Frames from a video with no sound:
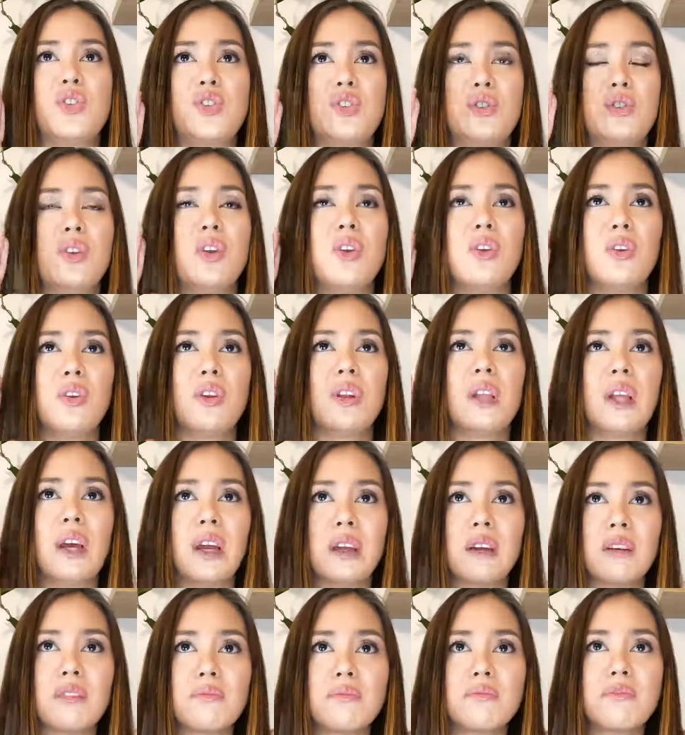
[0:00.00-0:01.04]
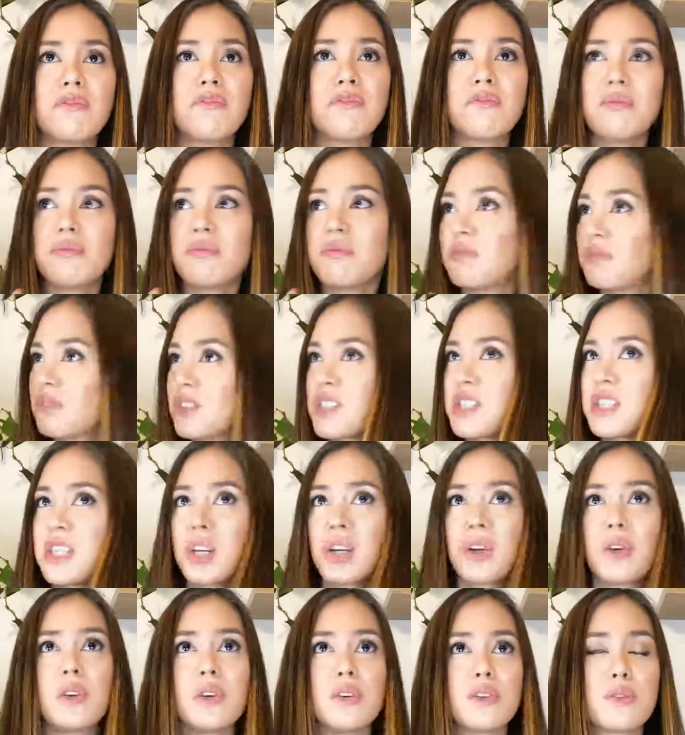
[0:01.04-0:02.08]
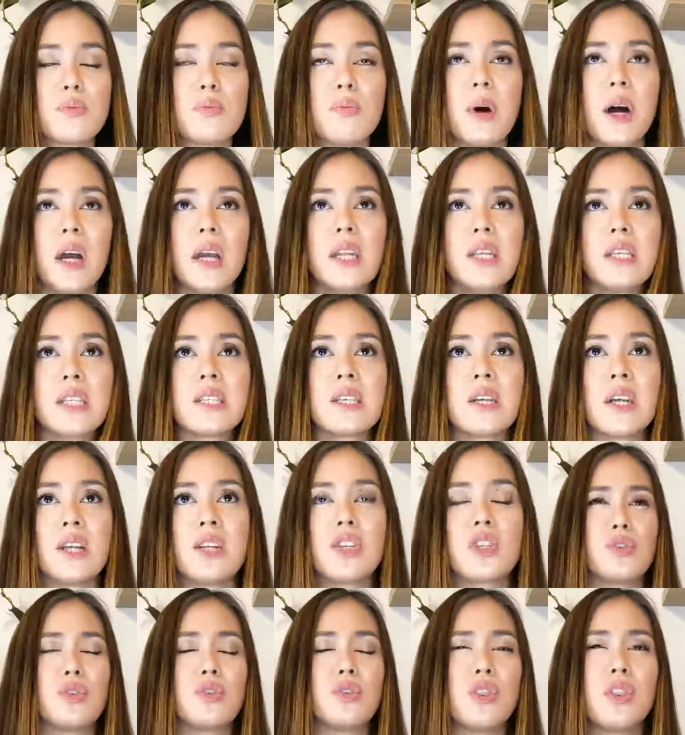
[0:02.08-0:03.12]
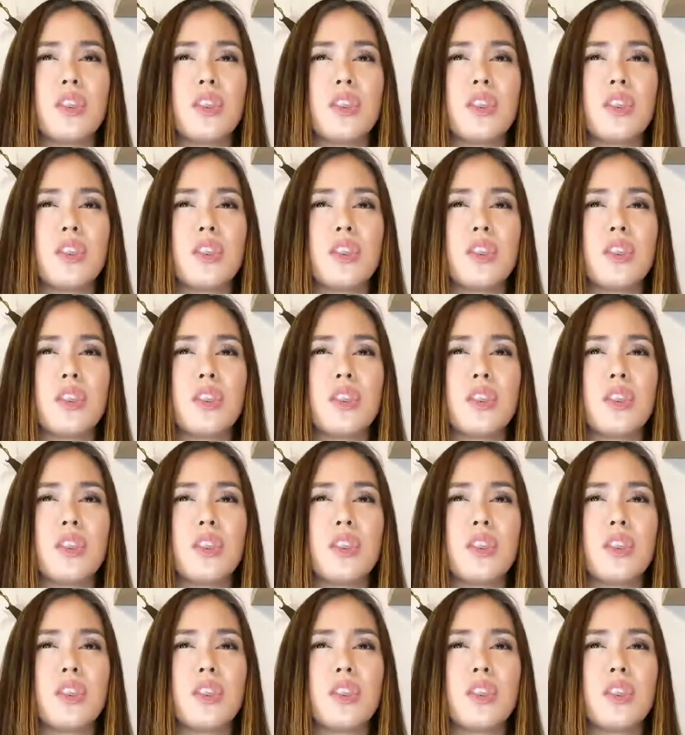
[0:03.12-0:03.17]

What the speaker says: you know, like serious mindset to